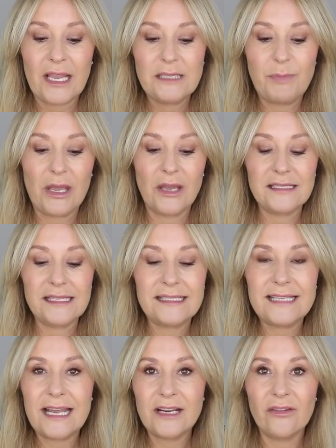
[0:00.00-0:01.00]
because
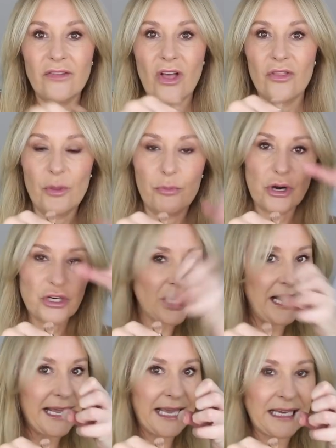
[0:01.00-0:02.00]
instead of the brush
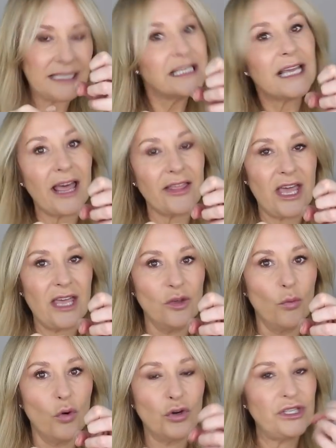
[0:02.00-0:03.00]
clinging together in the
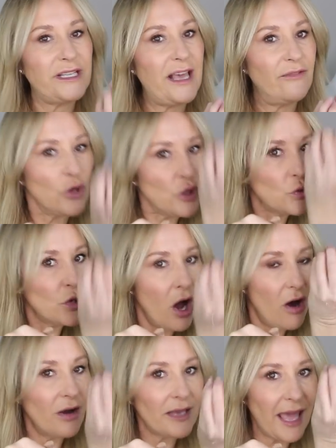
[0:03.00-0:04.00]
water, therefore you
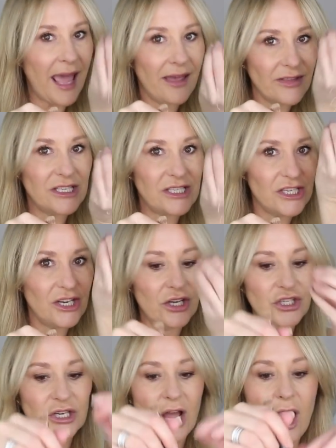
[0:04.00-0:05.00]
can't get the
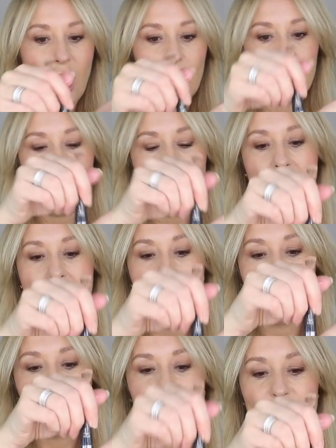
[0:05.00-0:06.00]
detergent up
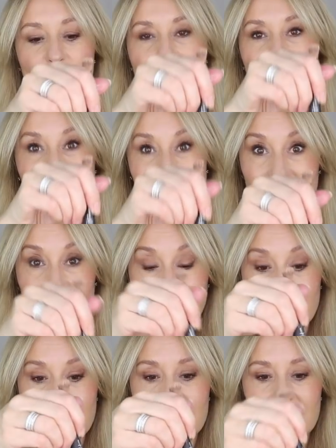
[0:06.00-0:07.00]
under the
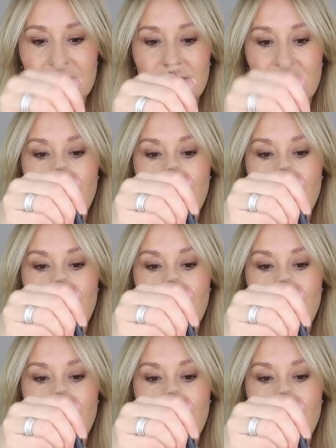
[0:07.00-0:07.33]
bristles.